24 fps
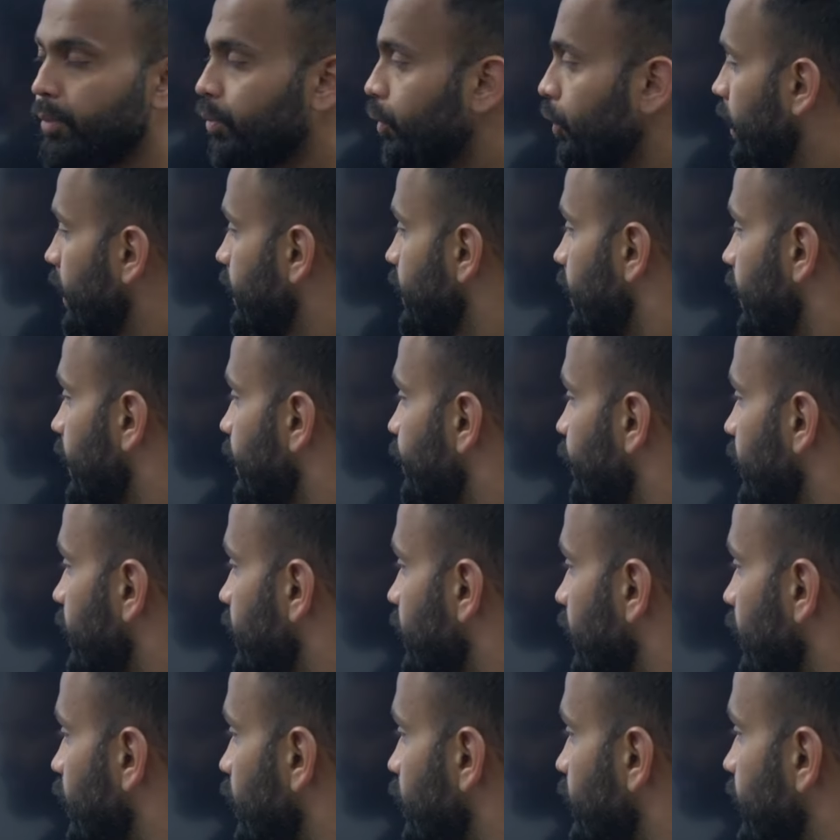potential
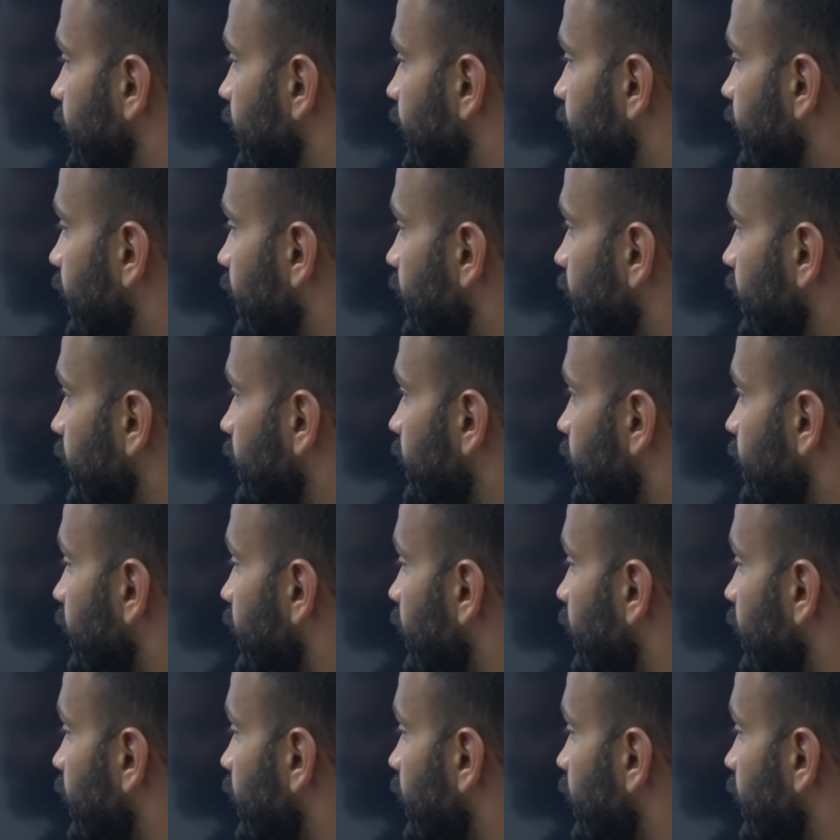difference across the inductor